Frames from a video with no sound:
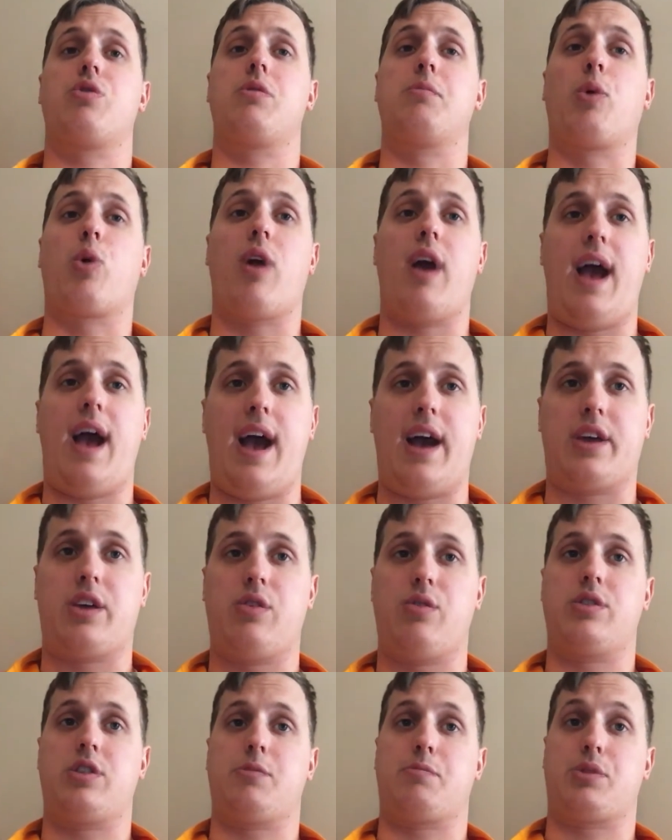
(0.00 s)
the more
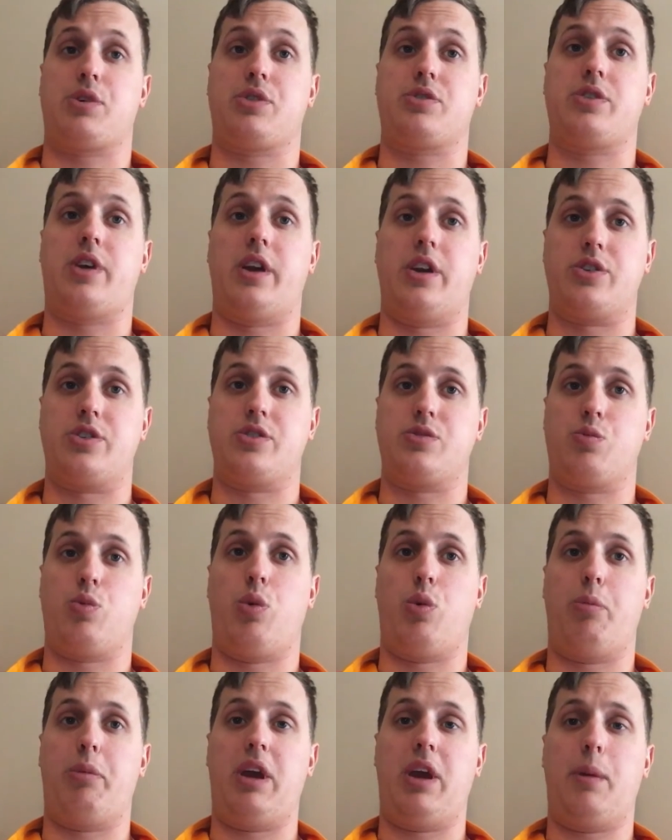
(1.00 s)
accurate the percentages
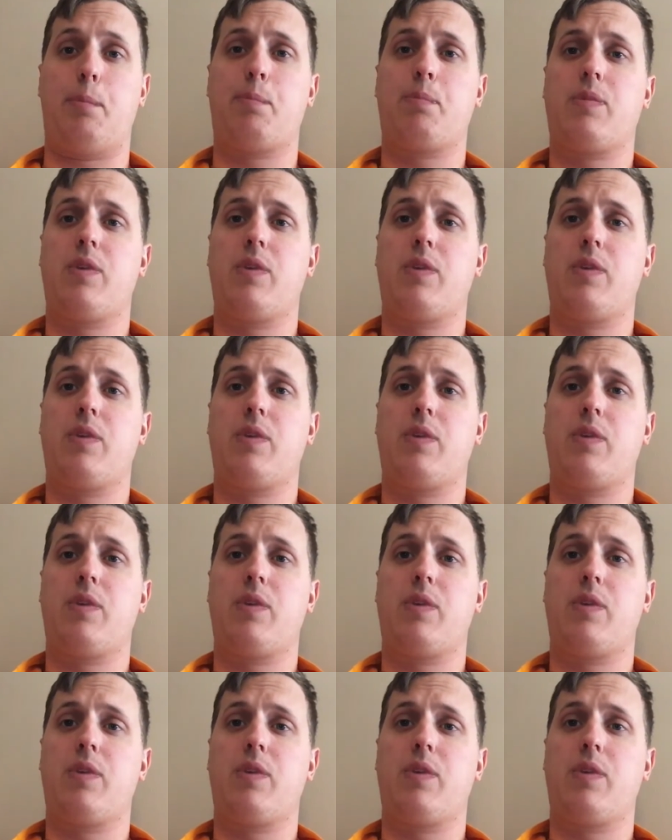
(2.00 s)
will be.